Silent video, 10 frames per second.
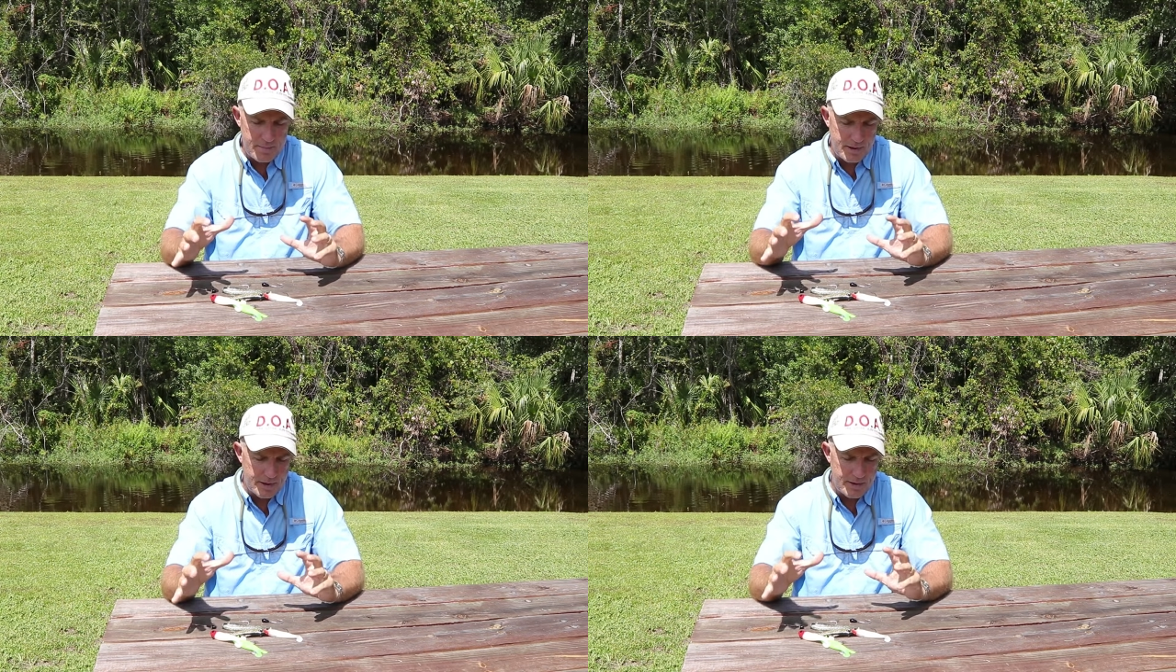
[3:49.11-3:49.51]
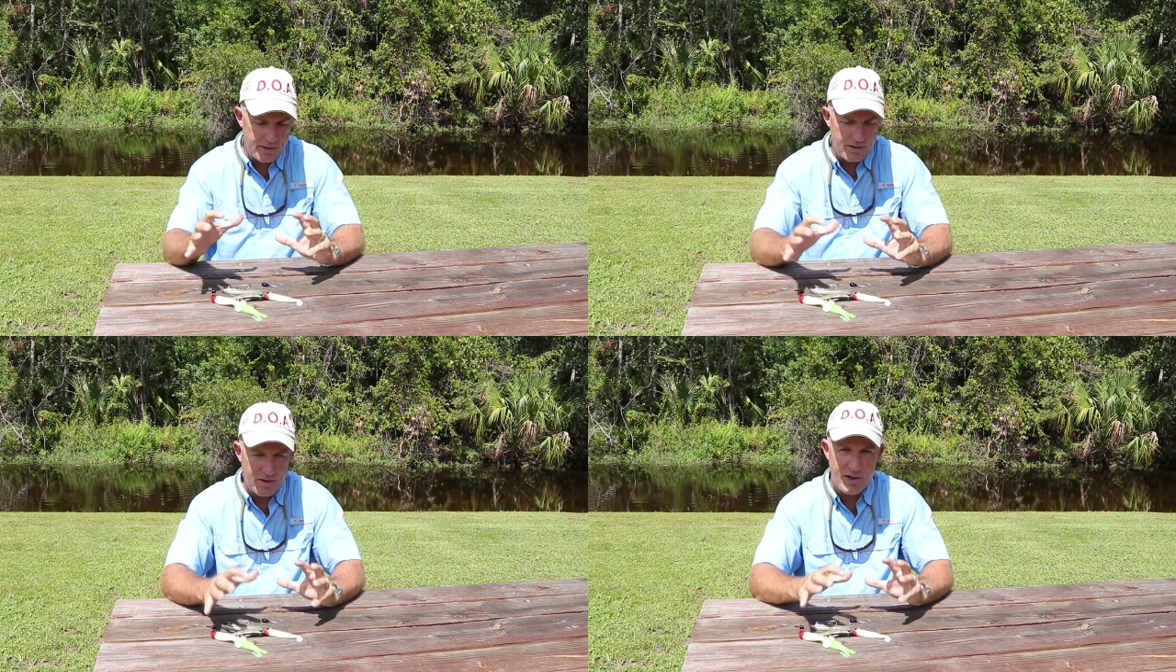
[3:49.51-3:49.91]
You
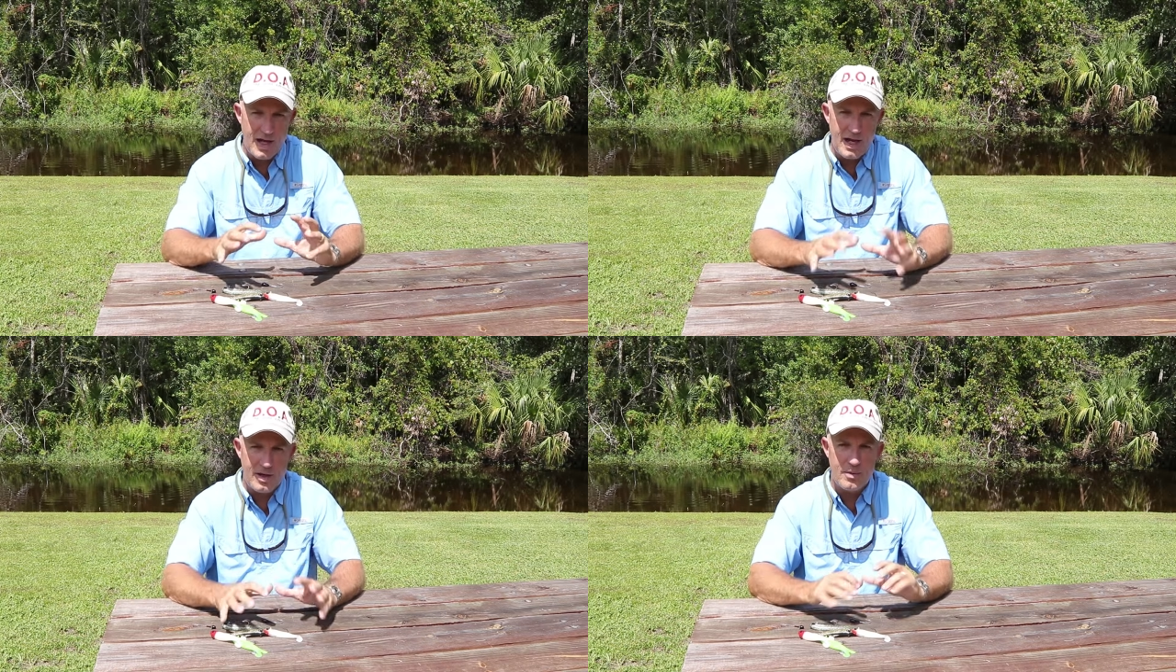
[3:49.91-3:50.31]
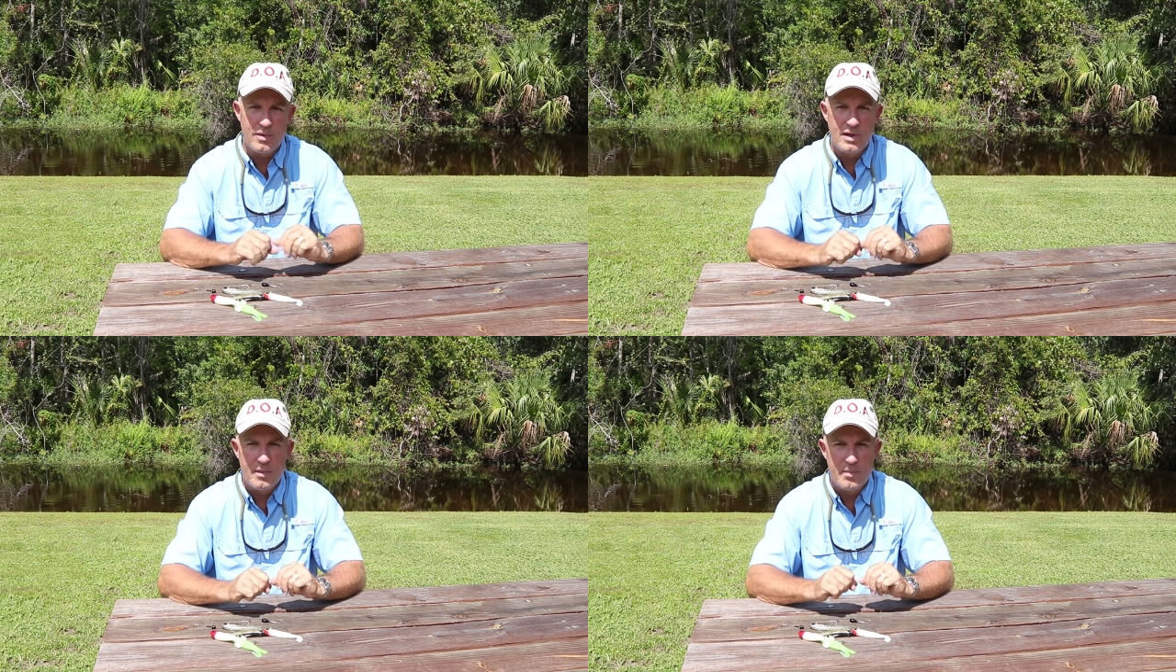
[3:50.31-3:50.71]
can learn how to
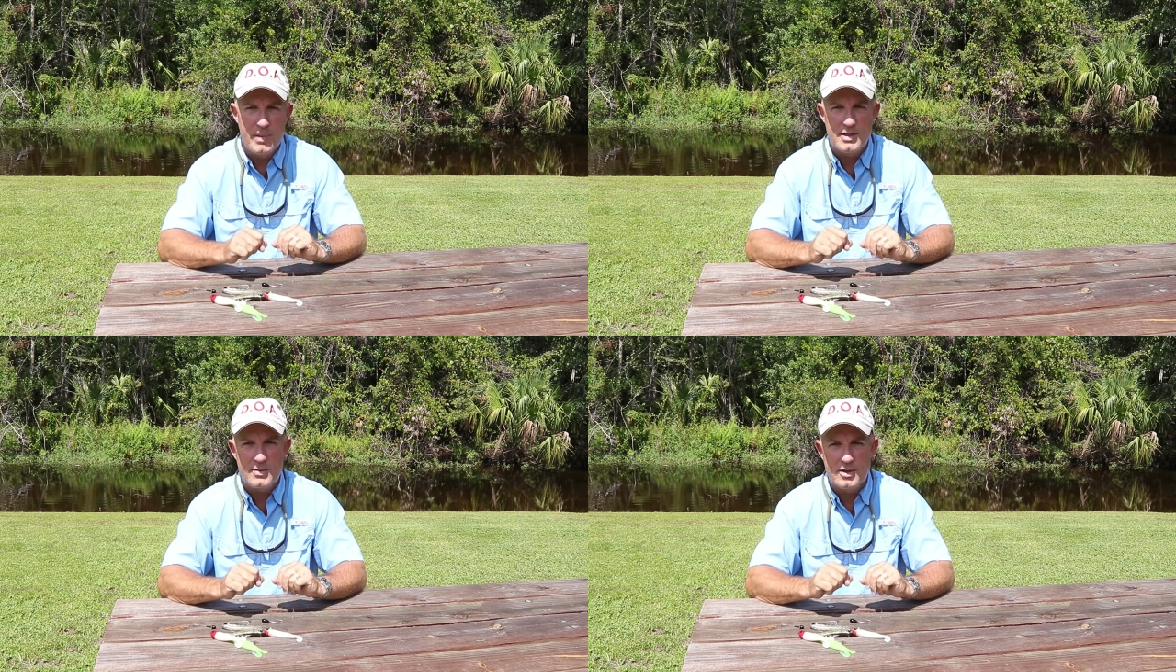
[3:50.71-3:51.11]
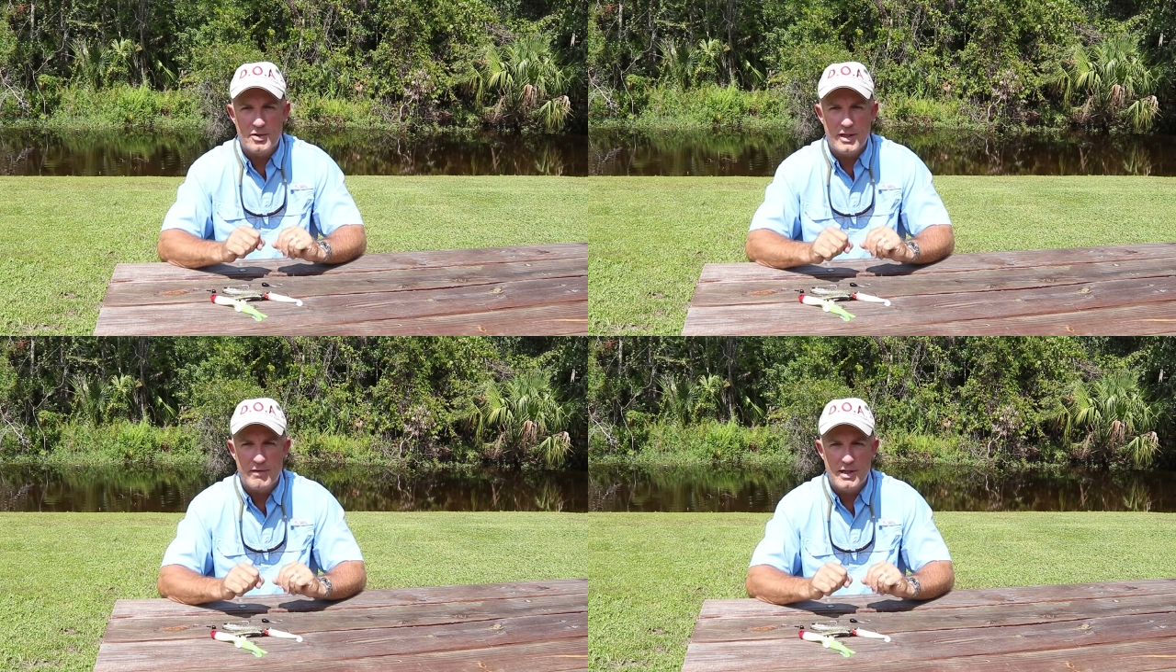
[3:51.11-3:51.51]
best
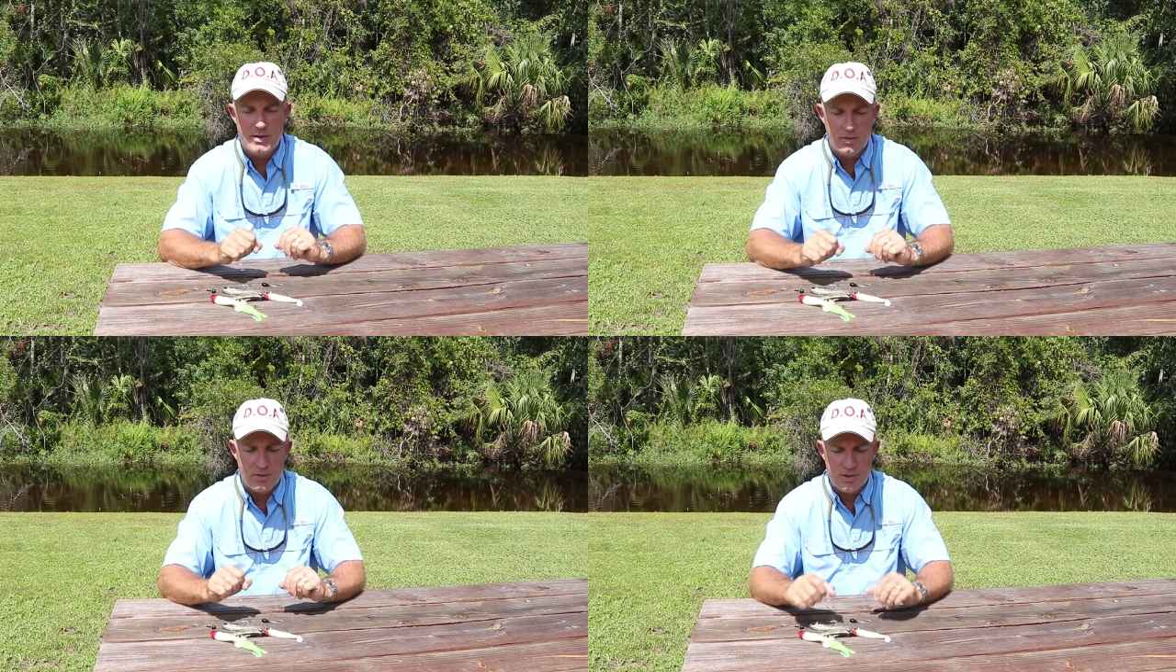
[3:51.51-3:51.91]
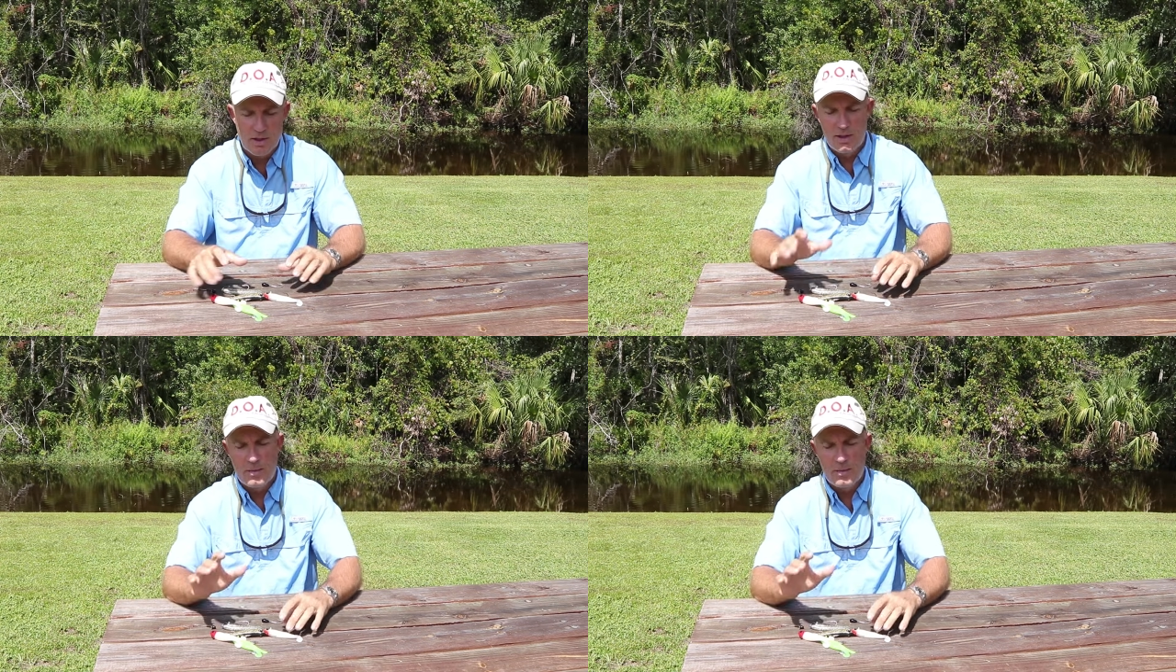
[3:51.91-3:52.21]
retrieve these lures,